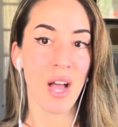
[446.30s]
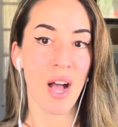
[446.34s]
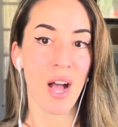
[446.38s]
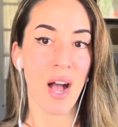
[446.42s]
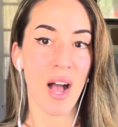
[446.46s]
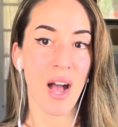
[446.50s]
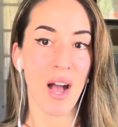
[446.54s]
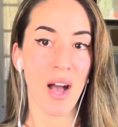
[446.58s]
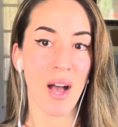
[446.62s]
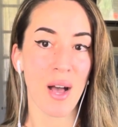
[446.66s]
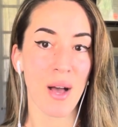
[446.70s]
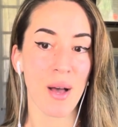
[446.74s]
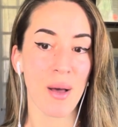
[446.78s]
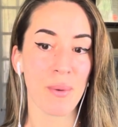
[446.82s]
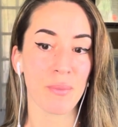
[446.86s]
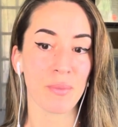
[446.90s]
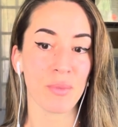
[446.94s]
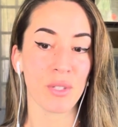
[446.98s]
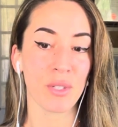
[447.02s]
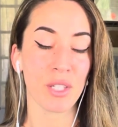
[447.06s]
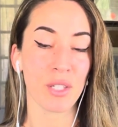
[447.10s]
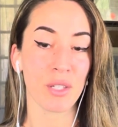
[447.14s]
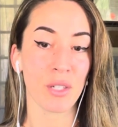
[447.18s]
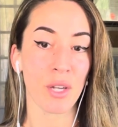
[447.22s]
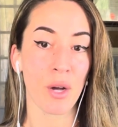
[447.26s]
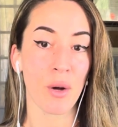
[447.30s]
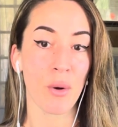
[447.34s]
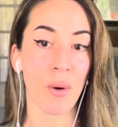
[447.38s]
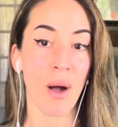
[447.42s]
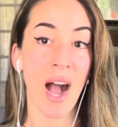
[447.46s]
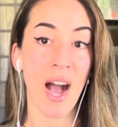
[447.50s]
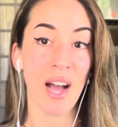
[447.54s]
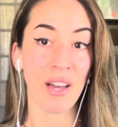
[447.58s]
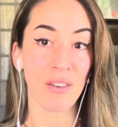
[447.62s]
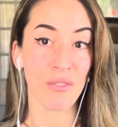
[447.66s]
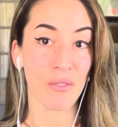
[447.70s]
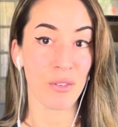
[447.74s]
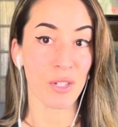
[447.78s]
um, you know,
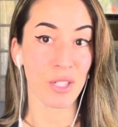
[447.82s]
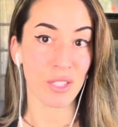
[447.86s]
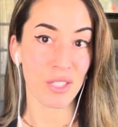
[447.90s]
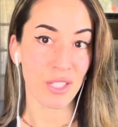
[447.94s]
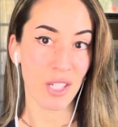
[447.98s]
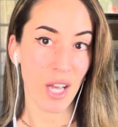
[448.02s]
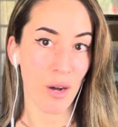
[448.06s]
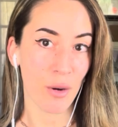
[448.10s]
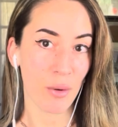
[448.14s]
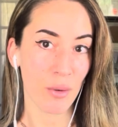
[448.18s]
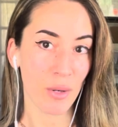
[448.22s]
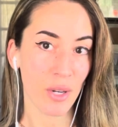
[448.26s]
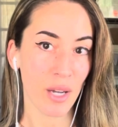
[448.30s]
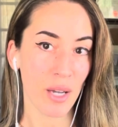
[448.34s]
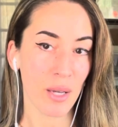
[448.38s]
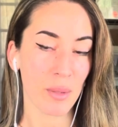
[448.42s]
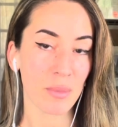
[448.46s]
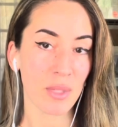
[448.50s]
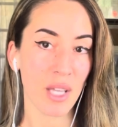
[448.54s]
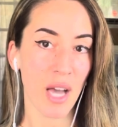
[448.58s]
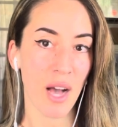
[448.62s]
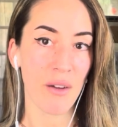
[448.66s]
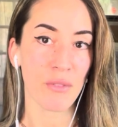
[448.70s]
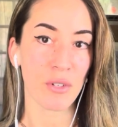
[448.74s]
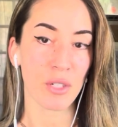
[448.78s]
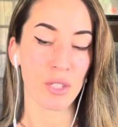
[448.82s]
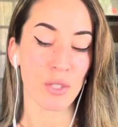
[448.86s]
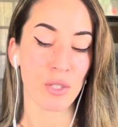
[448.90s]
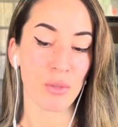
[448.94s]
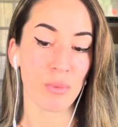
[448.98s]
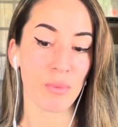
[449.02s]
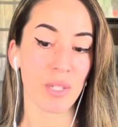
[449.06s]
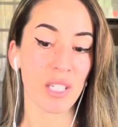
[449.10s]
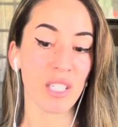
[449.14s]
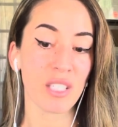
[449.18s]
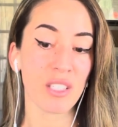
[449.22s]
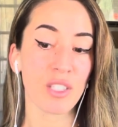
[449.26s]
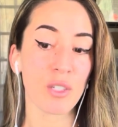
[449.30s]
adverse outcomes, adverse
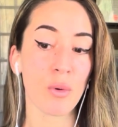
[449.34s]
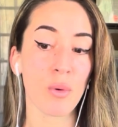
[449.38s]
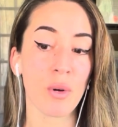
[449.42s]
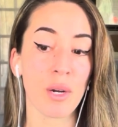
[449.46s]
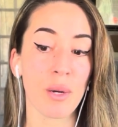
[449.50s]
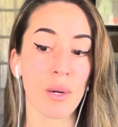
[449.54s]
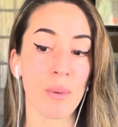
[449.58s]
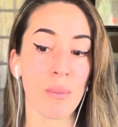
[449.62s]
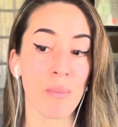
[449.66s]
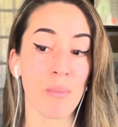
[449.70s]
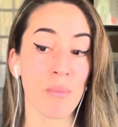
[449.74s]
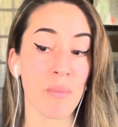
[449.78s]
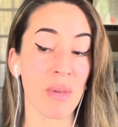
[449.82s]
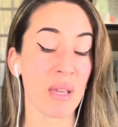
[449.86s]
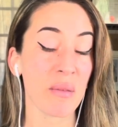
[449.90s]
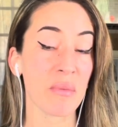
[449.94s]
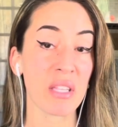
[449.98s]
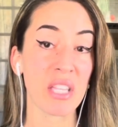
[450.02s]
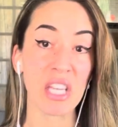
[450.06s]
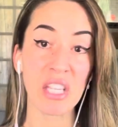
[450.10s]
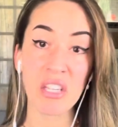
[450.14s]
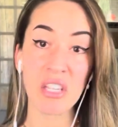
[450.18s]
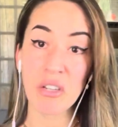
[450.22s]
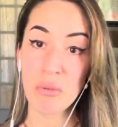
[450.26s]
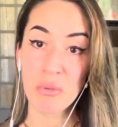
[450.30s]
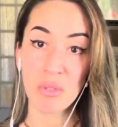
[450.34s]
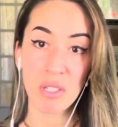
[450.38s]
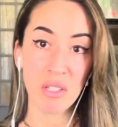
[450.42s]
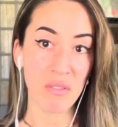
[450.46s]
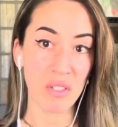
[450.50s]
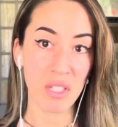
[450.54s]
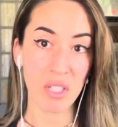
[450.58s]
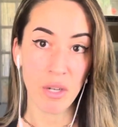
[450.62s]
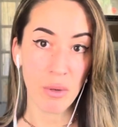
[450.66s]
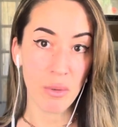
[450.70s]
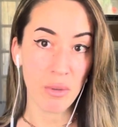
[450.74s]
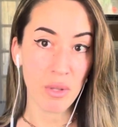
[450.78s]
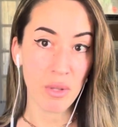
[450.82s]
risks, or maybe they don't
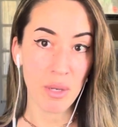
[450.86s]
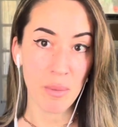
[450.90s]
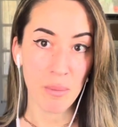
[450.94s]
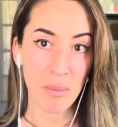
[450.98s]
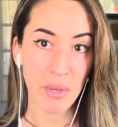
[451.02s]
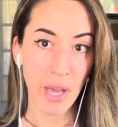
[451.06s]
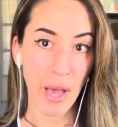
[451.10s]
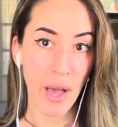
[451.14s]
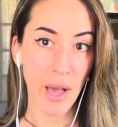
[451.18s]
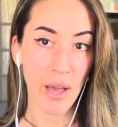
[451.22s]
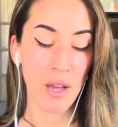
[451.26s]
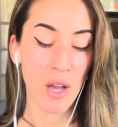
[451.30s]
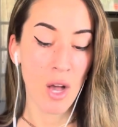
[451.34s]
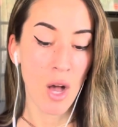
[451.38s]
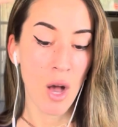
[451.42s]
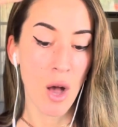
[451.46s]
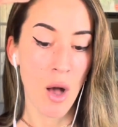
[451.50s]
even know them yet